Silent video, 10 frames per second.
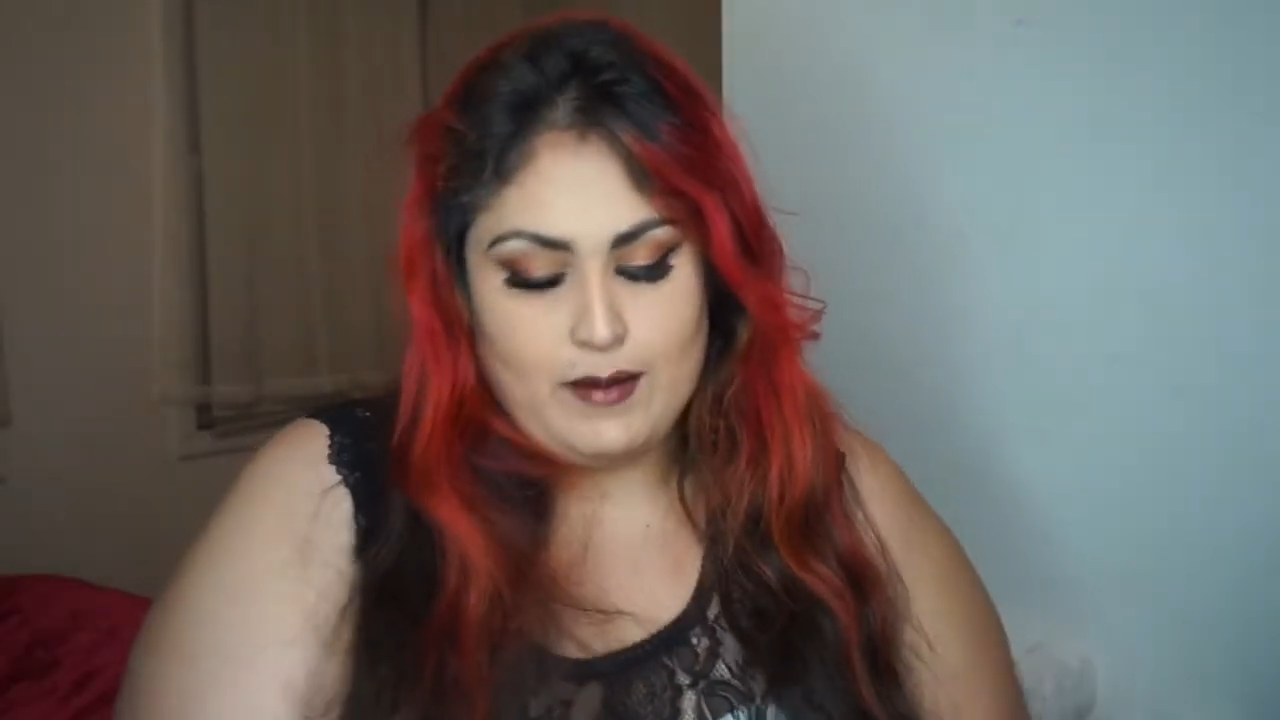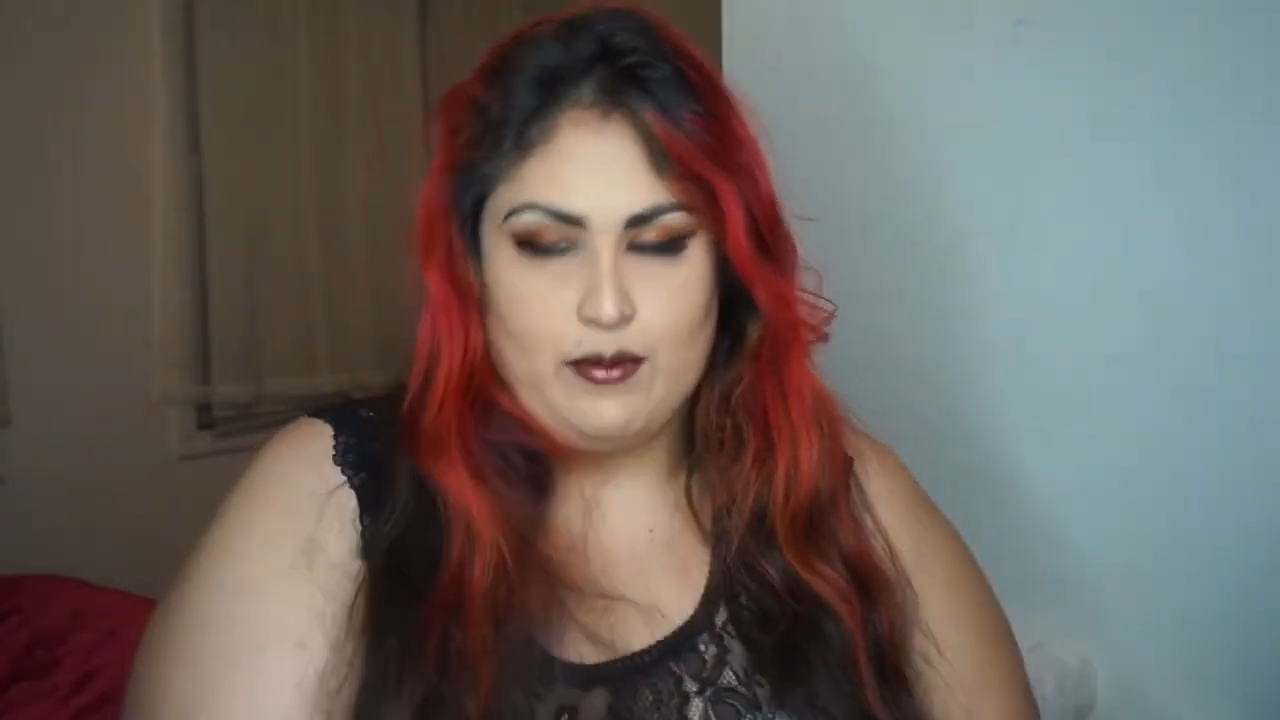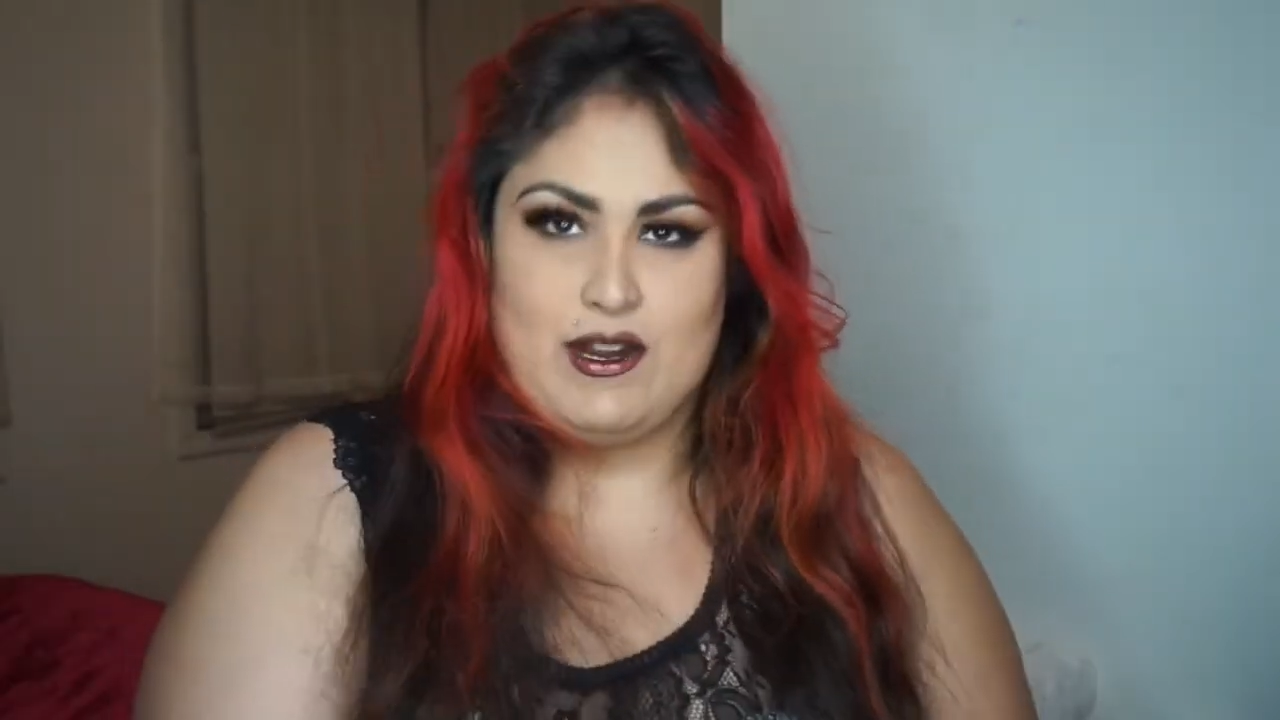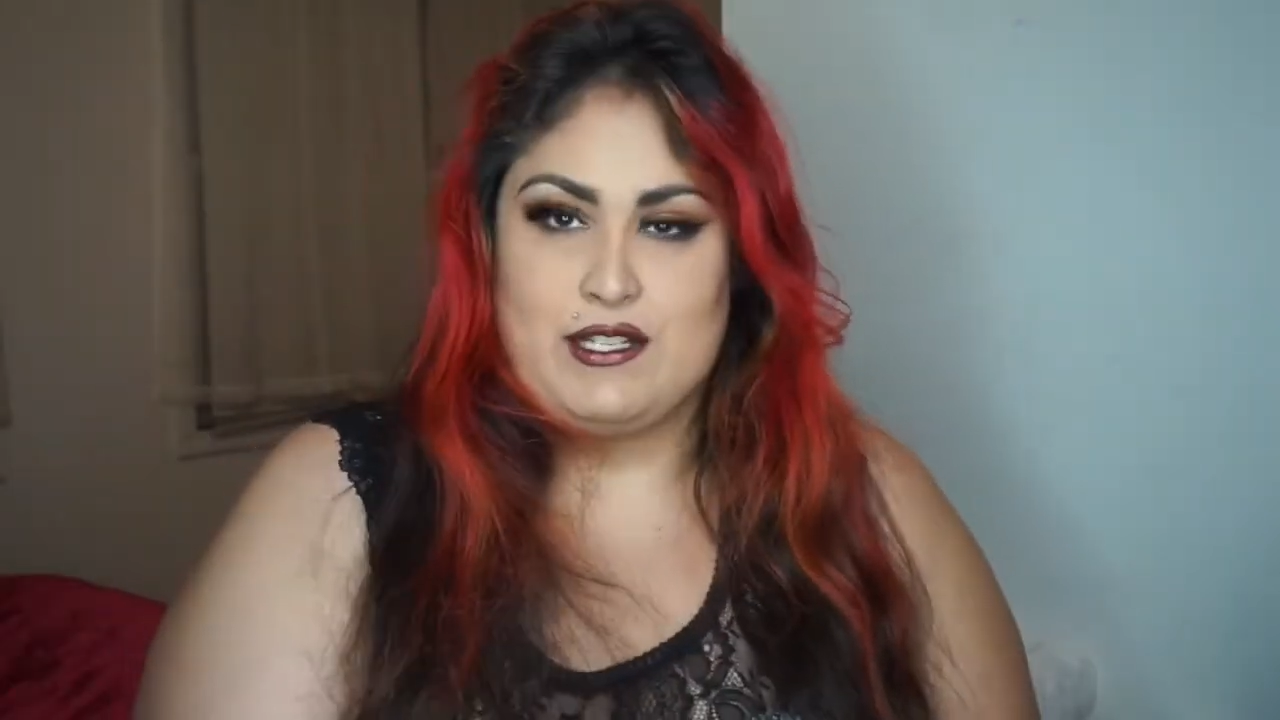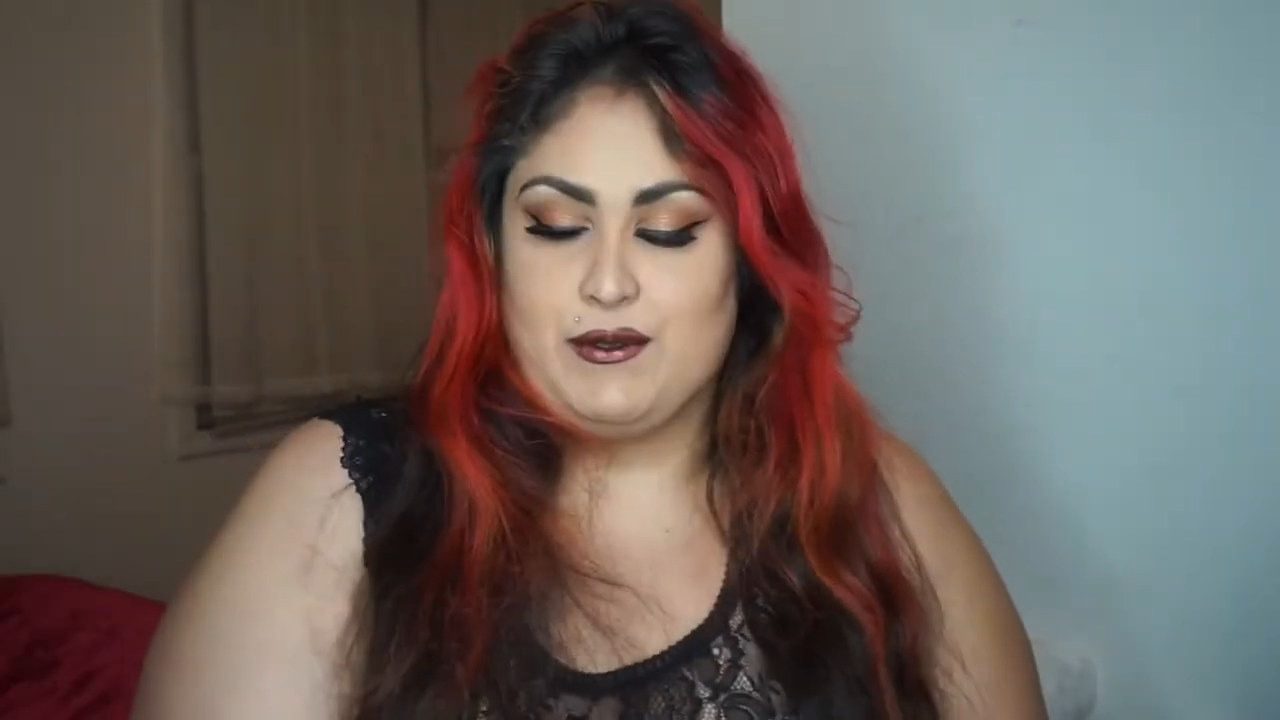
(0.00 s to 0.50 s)

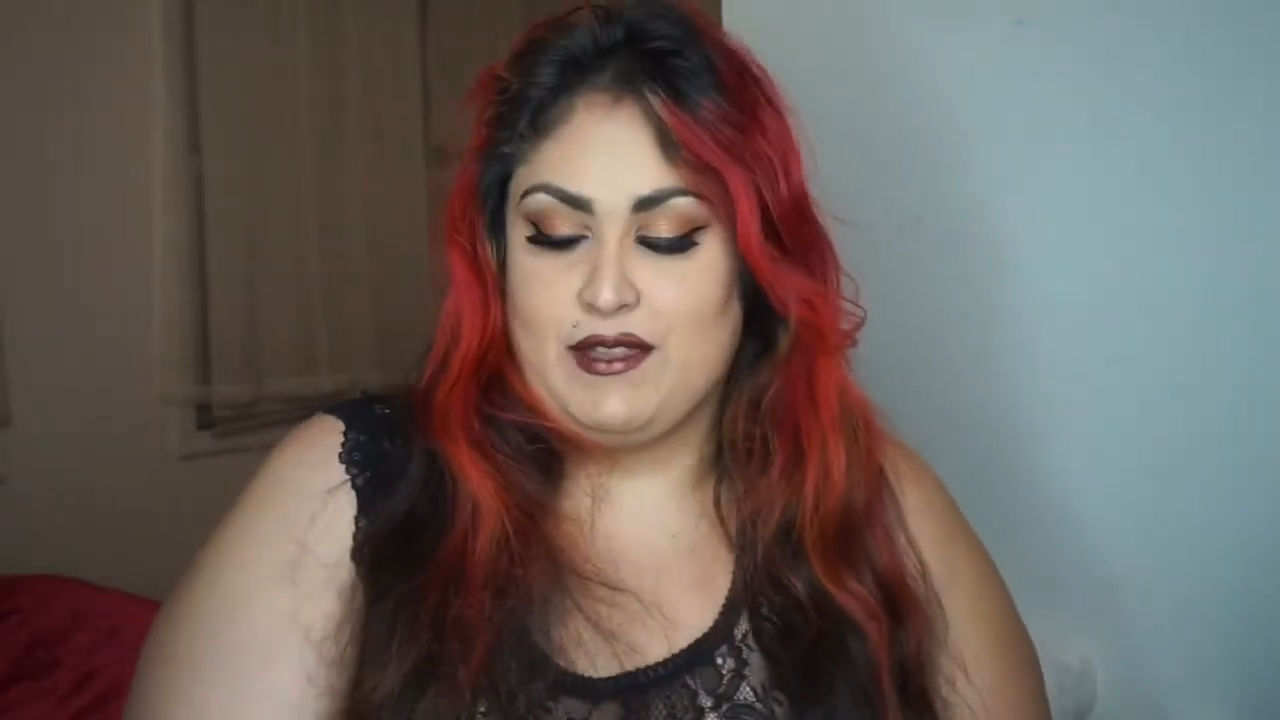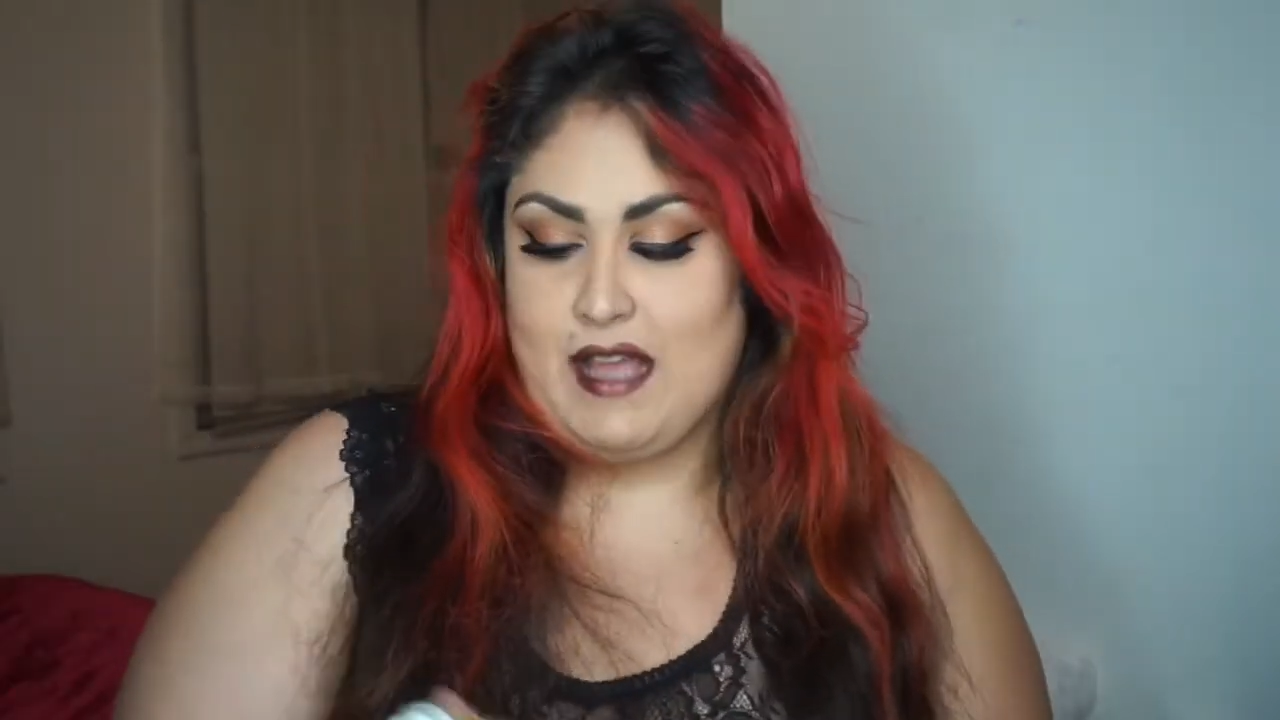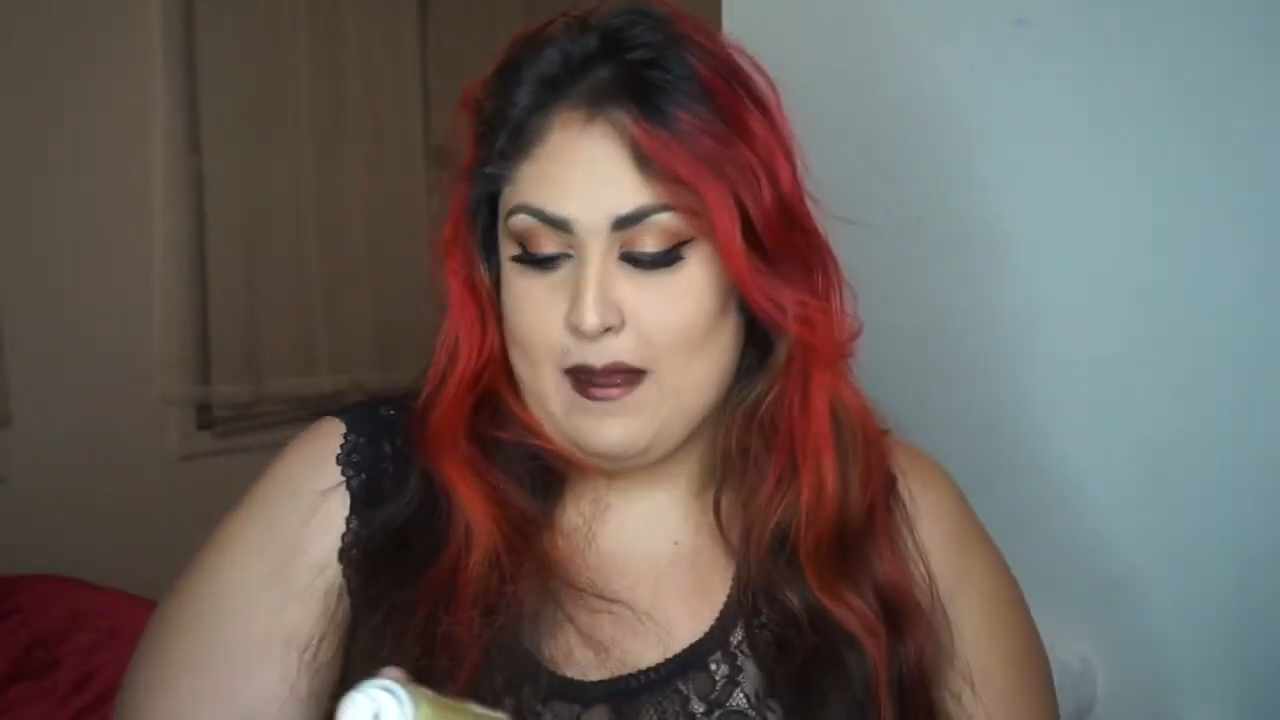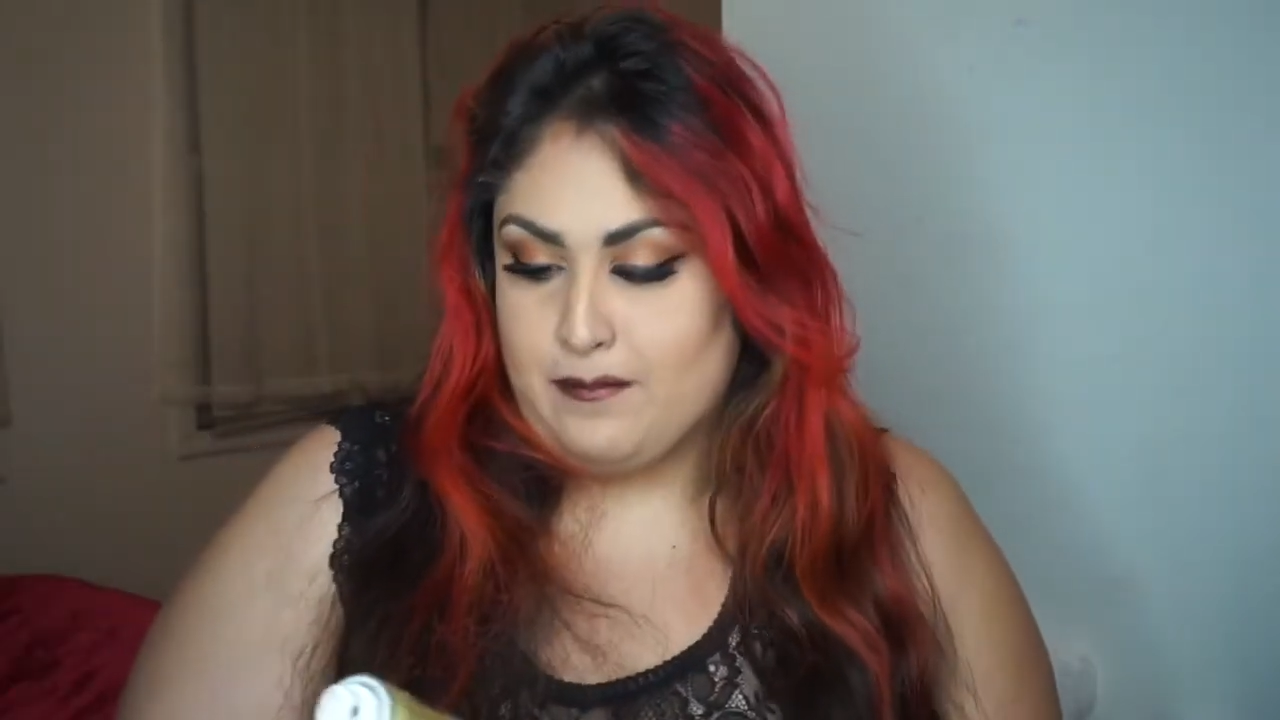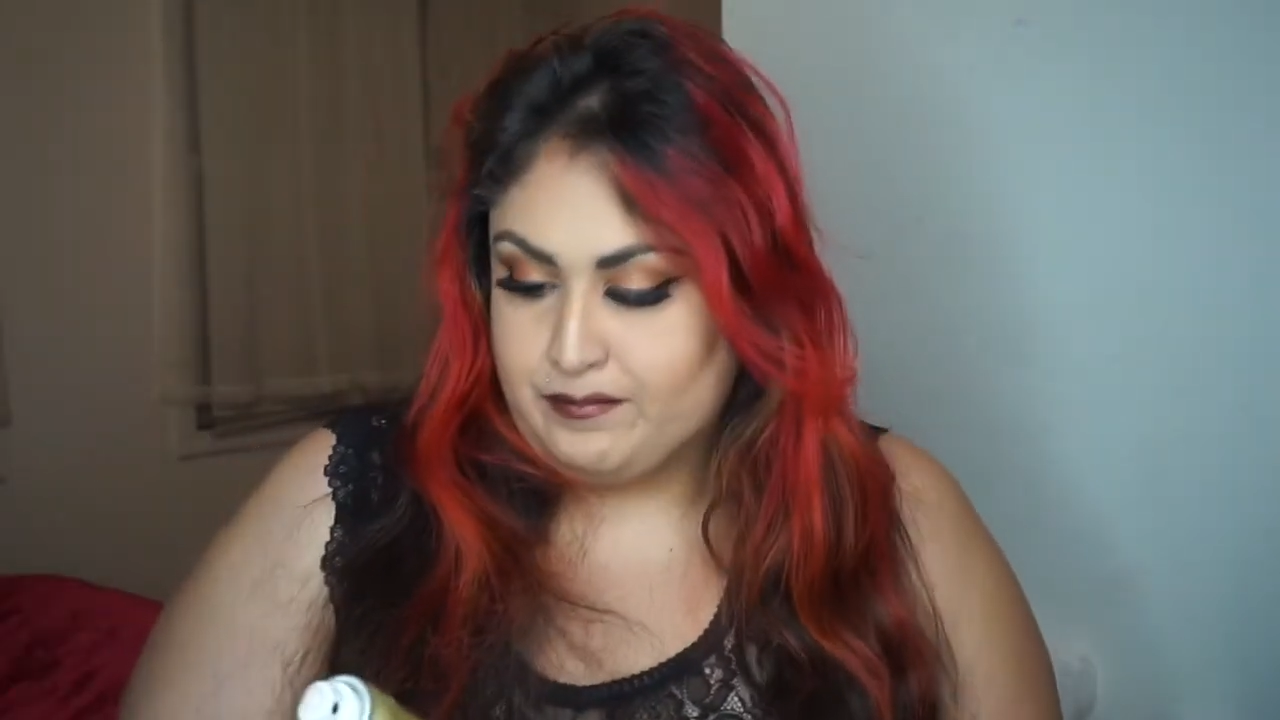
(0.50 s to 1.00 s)
impressed with
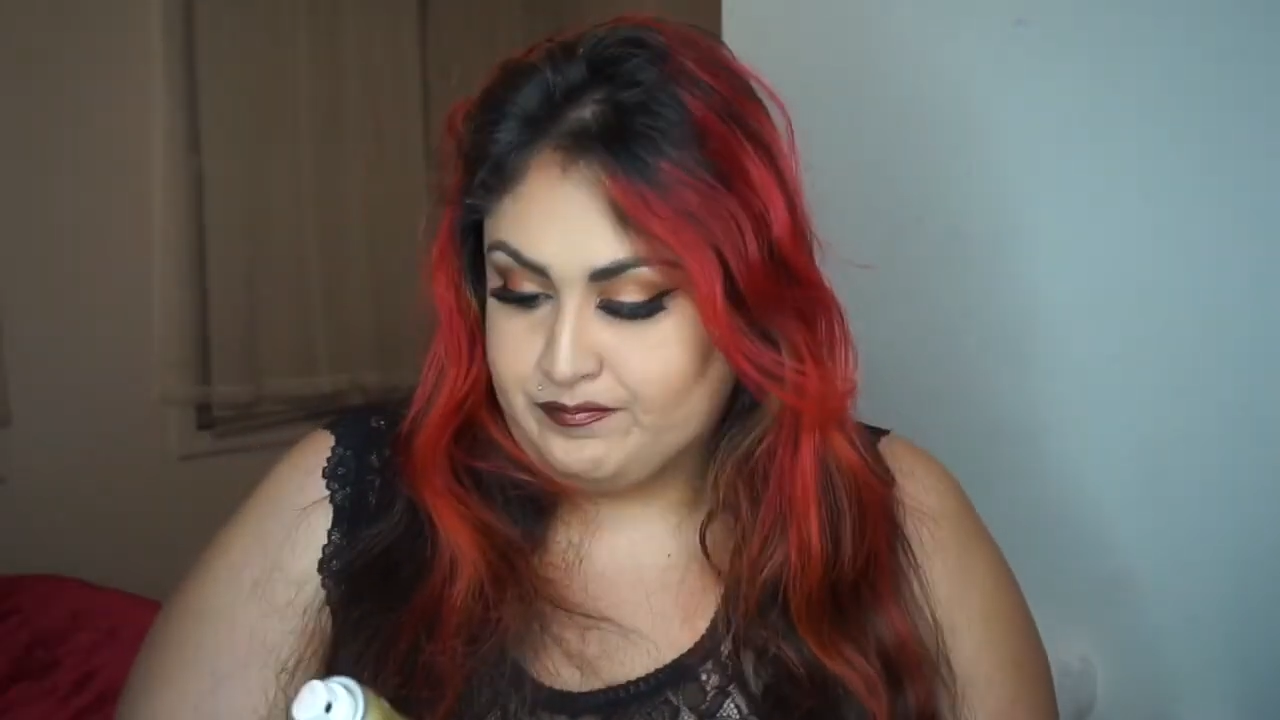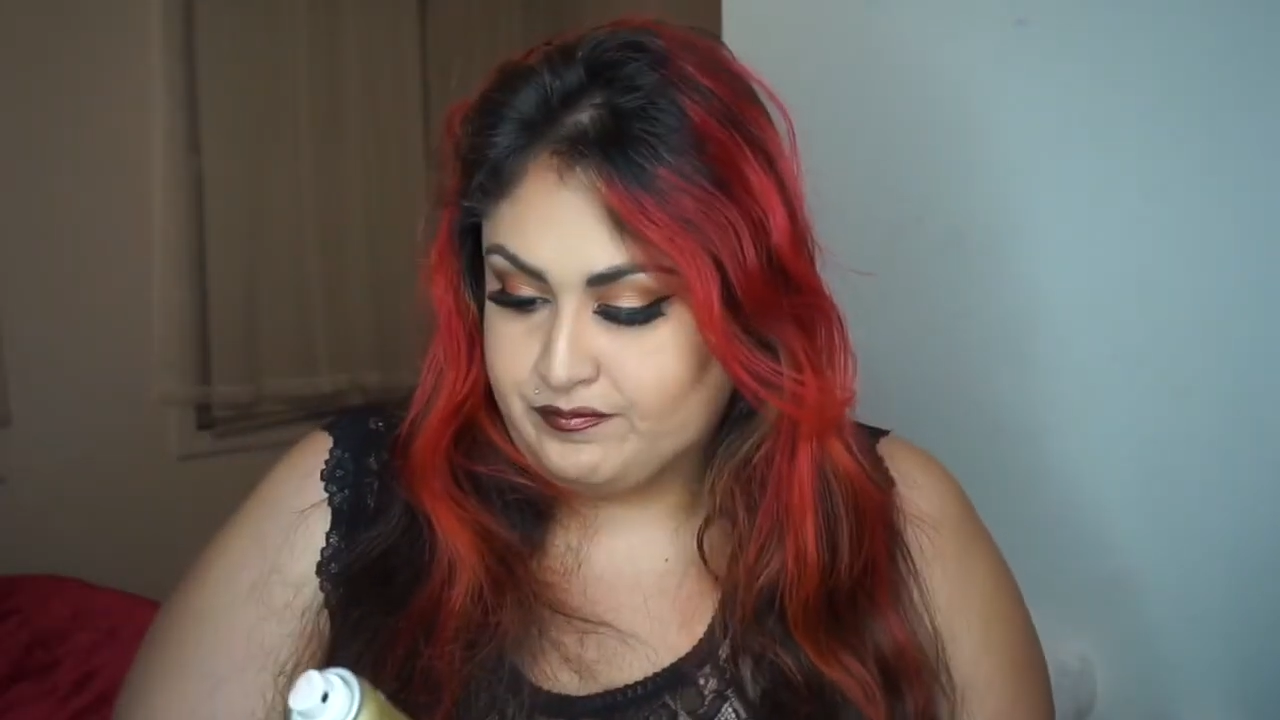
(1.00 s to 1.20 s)
that.